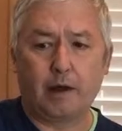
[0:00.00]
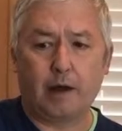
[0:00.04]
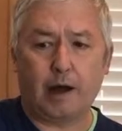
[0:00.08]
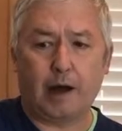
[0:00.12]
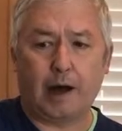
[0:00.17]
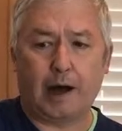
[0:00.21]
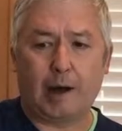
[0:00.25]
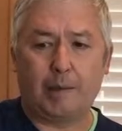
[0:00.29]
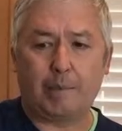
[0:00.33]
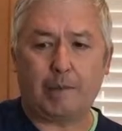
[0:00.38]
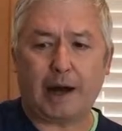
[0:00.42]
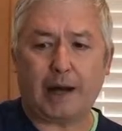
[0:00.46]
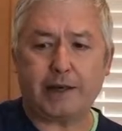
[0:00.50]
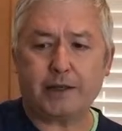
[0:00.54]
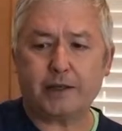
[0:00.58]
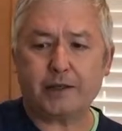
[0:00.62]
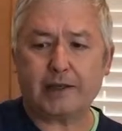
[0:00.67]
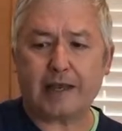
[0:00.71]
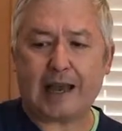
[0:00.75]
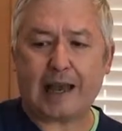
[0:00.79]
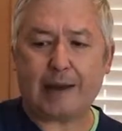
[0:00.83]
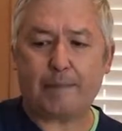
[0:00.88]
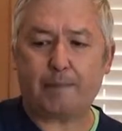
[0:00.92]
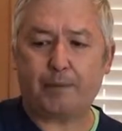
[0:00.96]
I
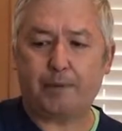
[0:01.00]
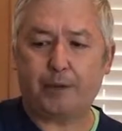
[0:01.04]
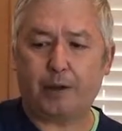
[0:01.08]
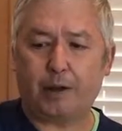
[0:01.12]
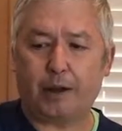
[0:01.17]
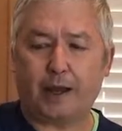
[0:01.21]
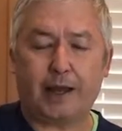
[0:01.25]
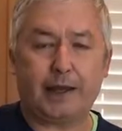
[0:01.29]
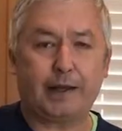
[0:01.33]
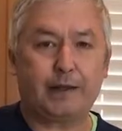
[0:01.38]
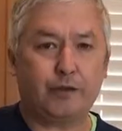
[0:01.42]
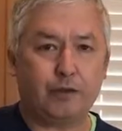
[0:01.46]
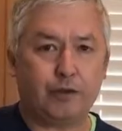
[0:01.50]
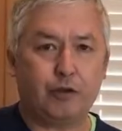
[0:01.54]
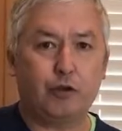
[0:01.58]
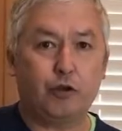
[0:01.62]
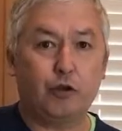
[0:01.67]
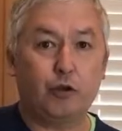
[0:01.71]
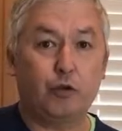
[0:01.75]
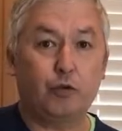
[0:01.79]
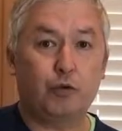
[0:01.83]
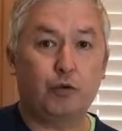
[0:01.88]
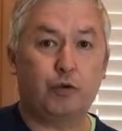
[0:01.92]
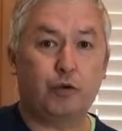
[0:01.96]
just happen to like to
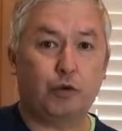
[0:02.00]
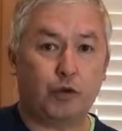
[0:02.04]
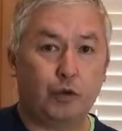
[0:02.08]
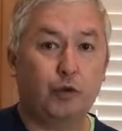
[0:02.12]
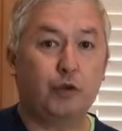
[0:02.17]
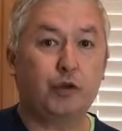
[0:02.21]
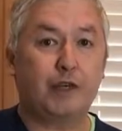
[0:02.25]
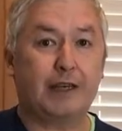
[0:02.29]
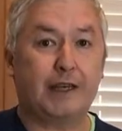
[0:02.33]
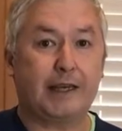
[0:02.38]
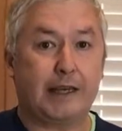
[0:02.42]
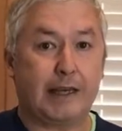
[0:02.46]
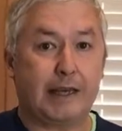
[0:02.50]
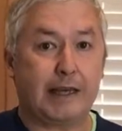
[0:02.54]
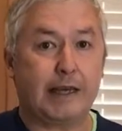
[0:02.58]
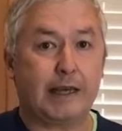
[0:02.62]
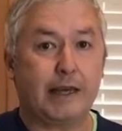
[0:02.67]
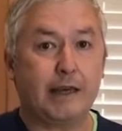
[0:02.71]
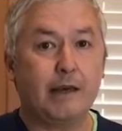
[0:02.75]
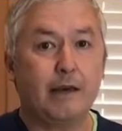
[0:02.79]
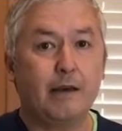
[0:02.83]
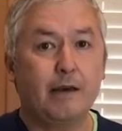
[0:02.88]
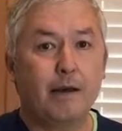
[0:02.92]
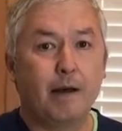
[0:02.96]
using
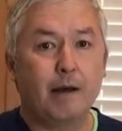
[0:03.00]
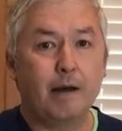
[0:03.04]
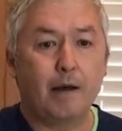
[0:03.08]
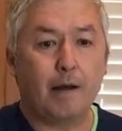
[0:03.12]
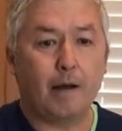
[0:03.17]
ghee